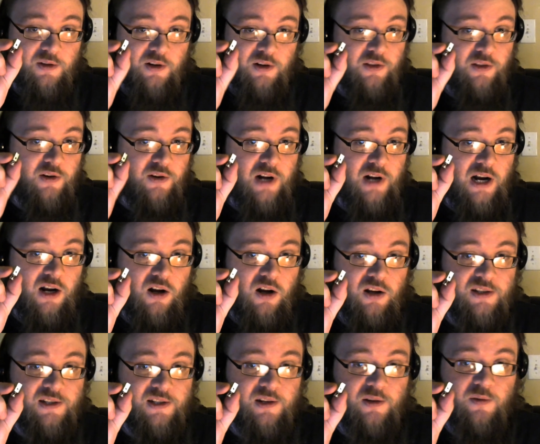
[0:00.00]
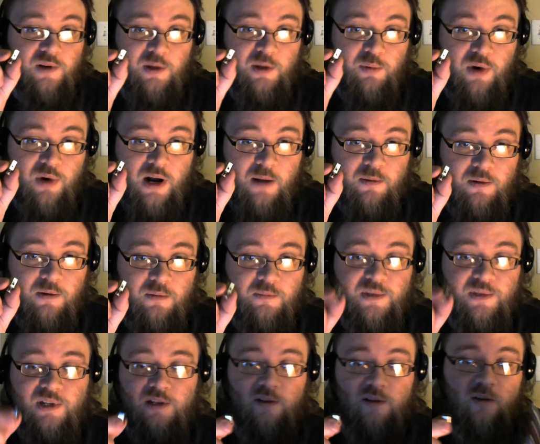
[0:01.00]
they're not causing you any
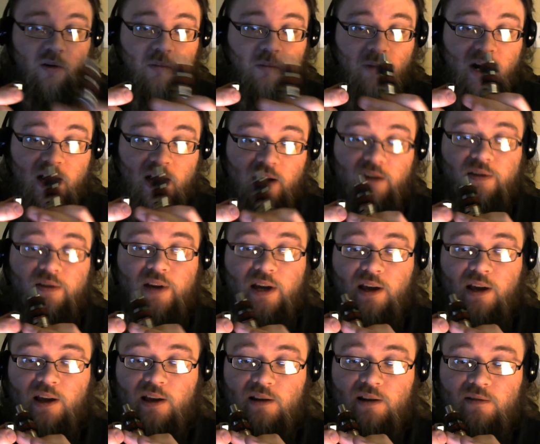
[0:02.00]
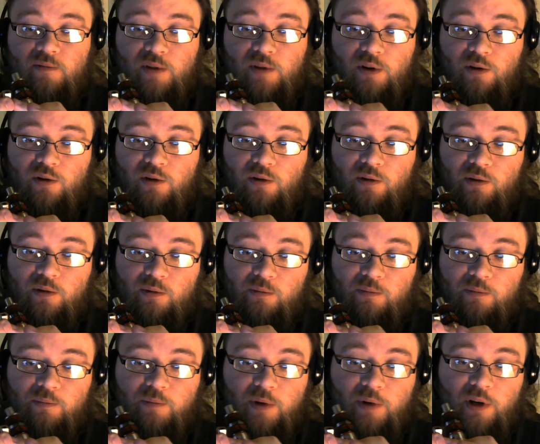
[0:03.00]
problems, and you don't mind that
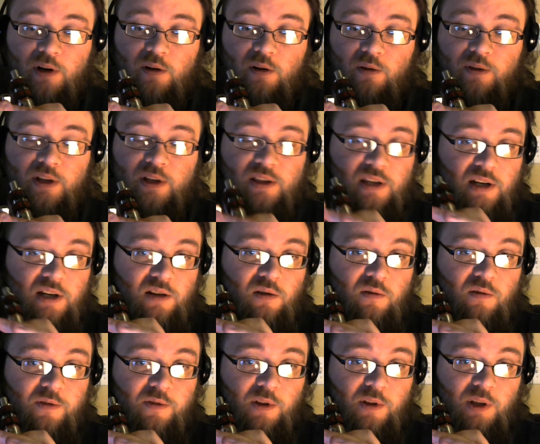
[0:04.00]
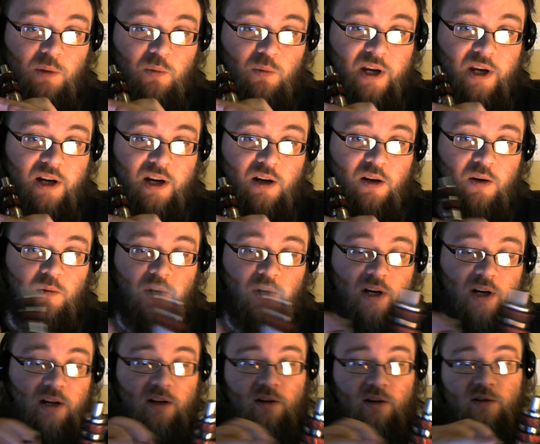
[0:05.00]
they're, that they don't fully wick
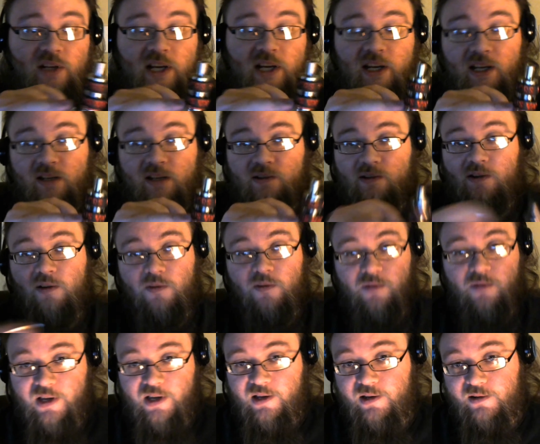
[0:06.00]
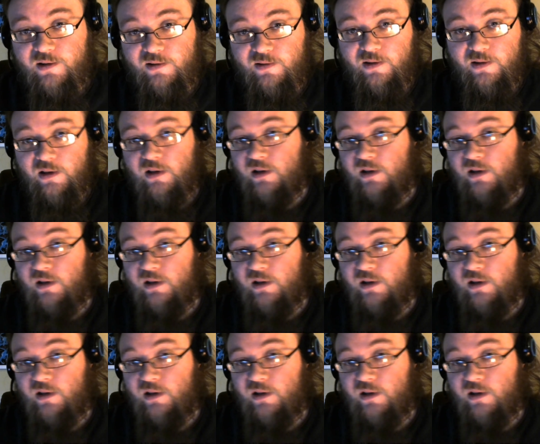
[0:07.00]
when your tank gets low, then,